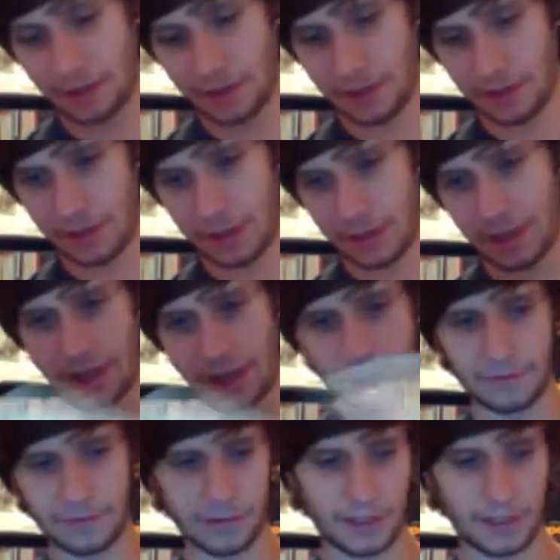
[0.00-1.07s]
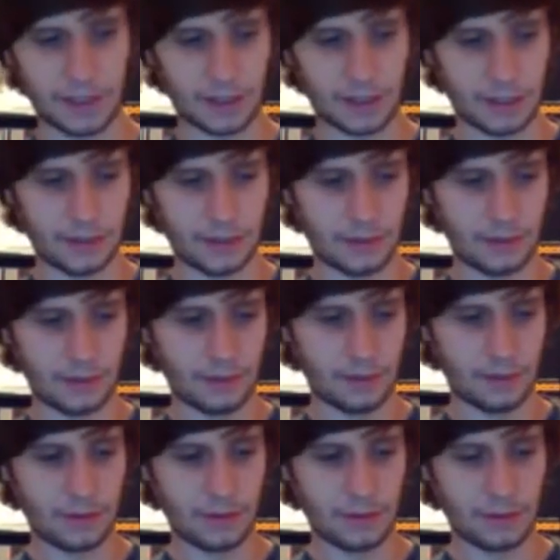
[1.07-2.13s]
here I have
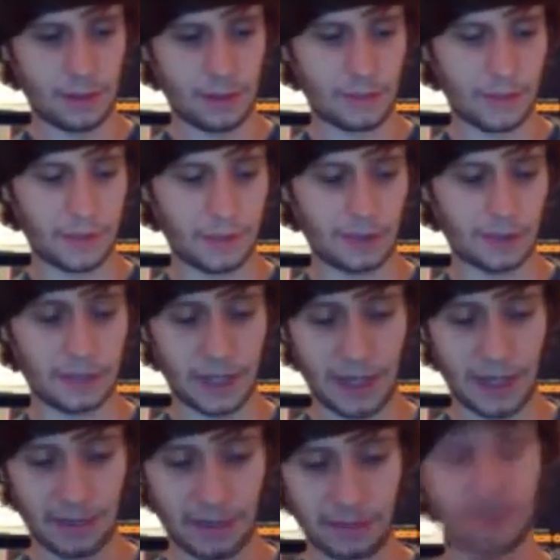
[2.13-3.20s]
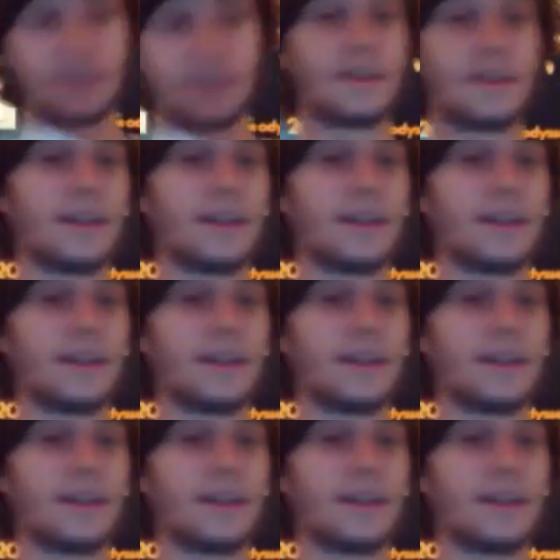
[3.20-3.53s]
I picked up Casper. This is the